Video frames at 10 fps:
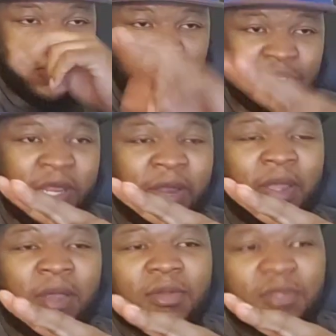Two
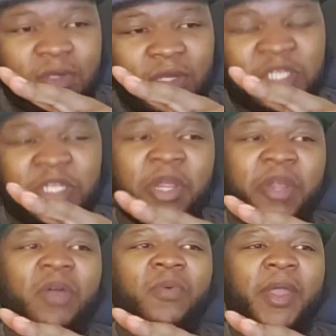scenarios. A
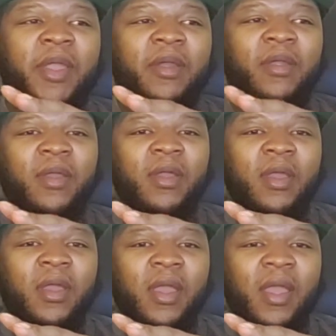scenario where
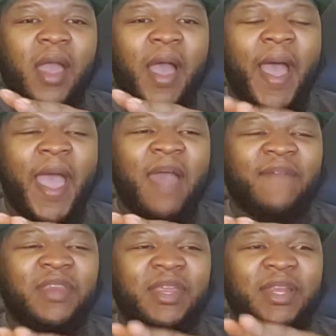I
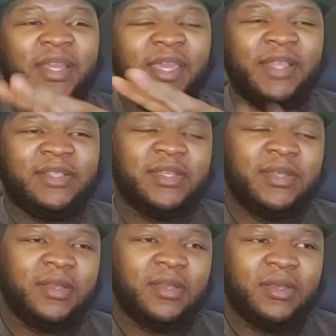have an elite